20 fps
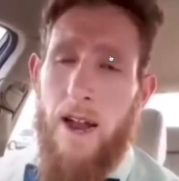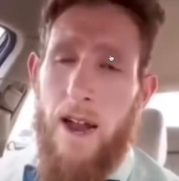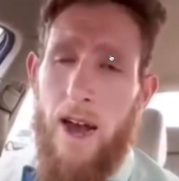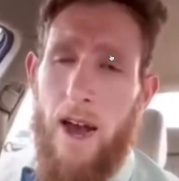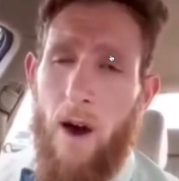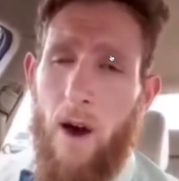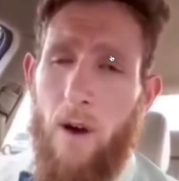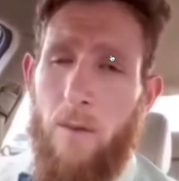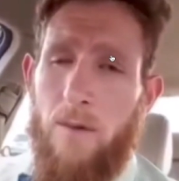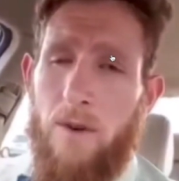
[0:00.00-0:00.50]

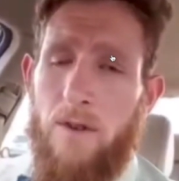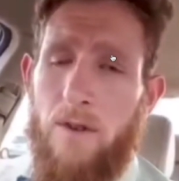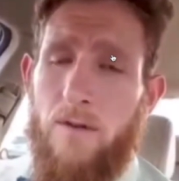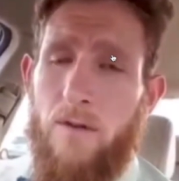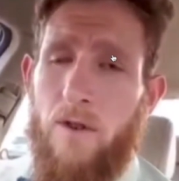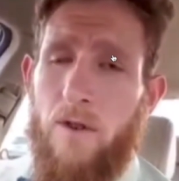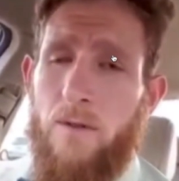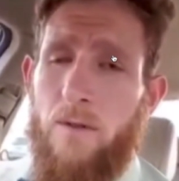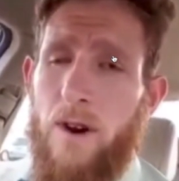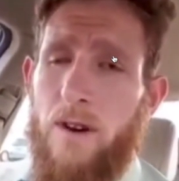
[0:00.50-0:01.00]
Now I'll bring
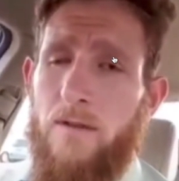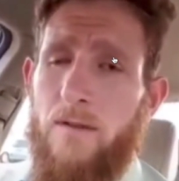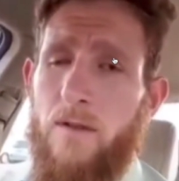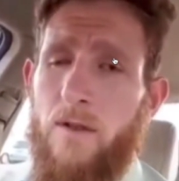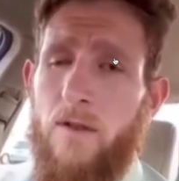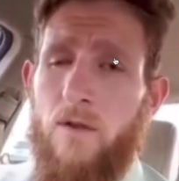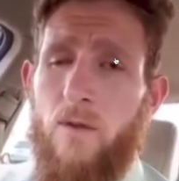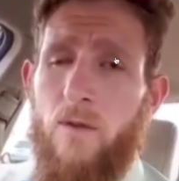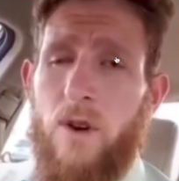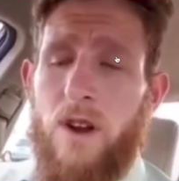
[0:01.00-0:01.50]
forth my
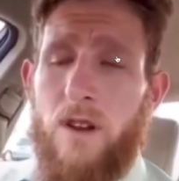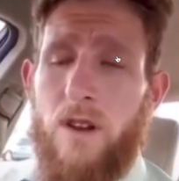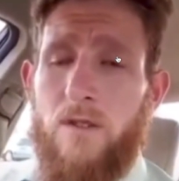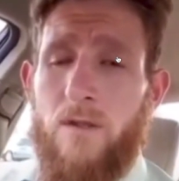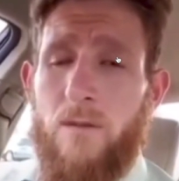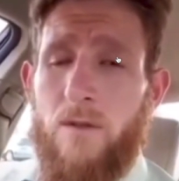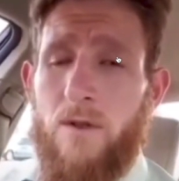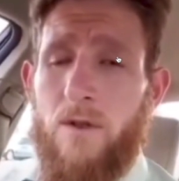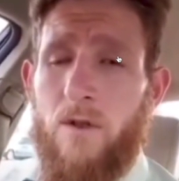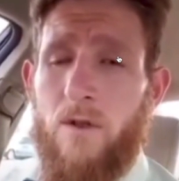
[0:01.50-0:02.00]
first
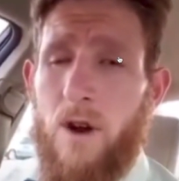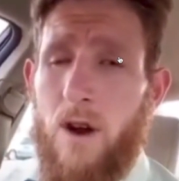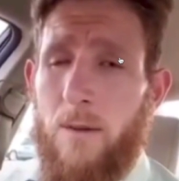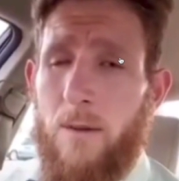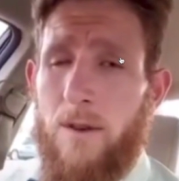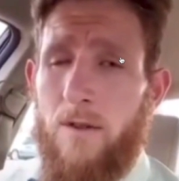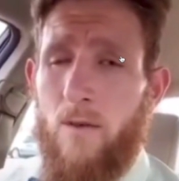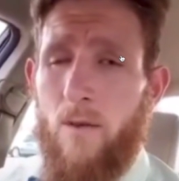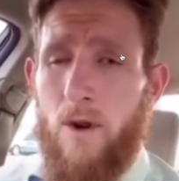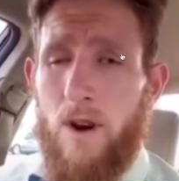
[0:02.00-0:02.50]
witness from
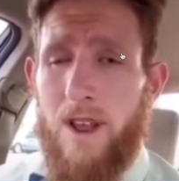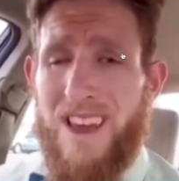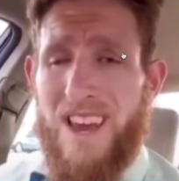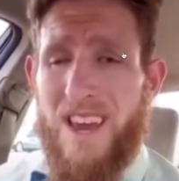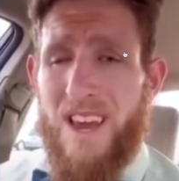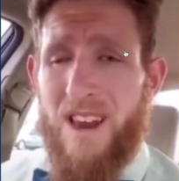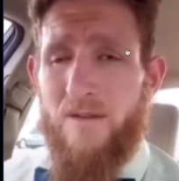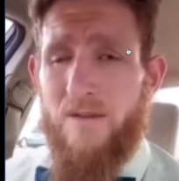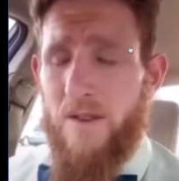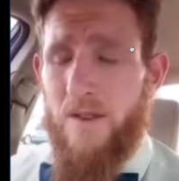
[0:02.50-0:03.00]
Deuteronomy
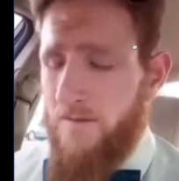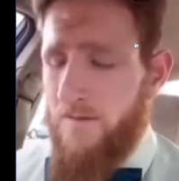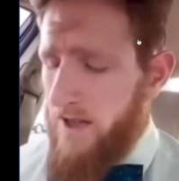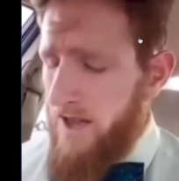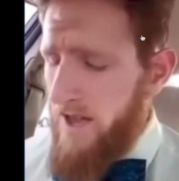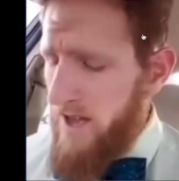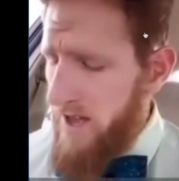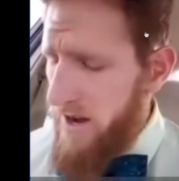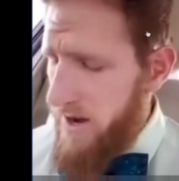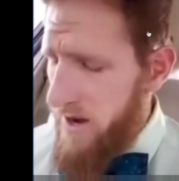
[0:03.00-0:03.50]
28 and
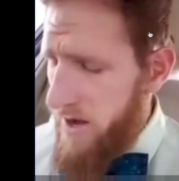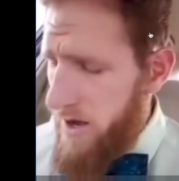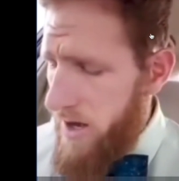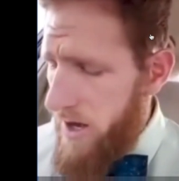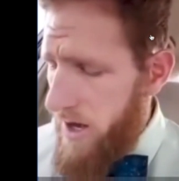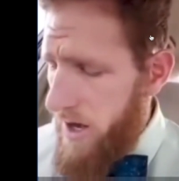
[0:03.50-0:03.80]
15.